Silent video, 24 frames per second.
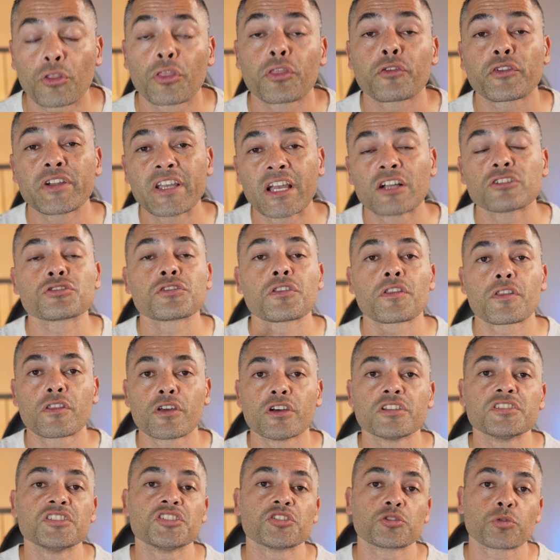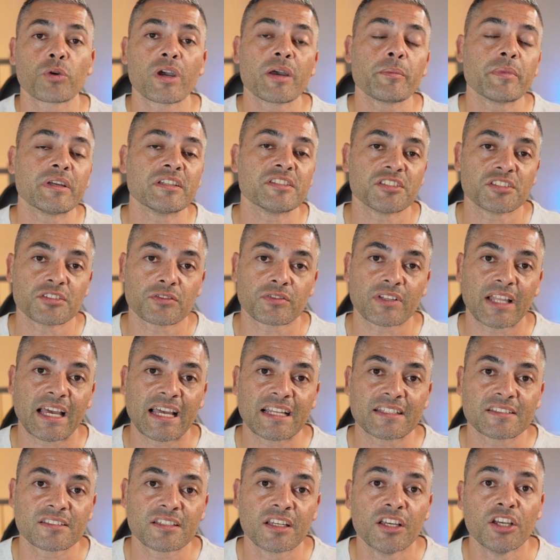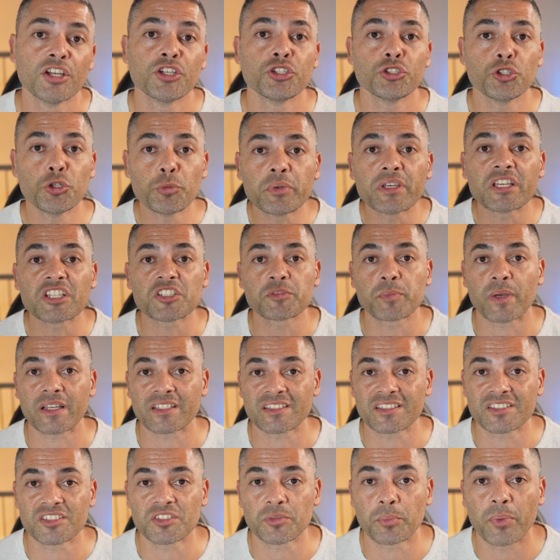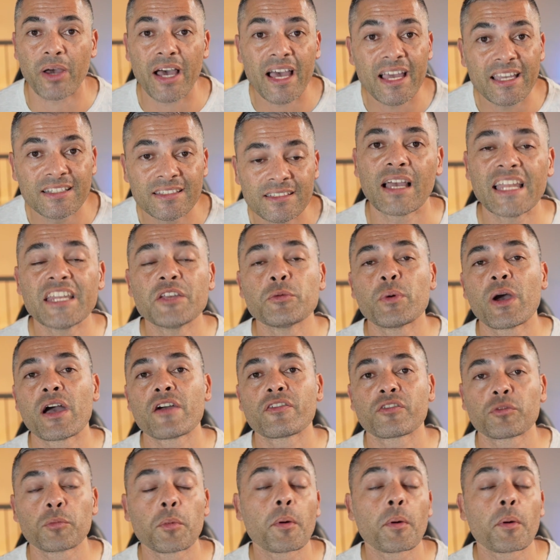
330 square meters of land, you'd be expecting to pay anywhere from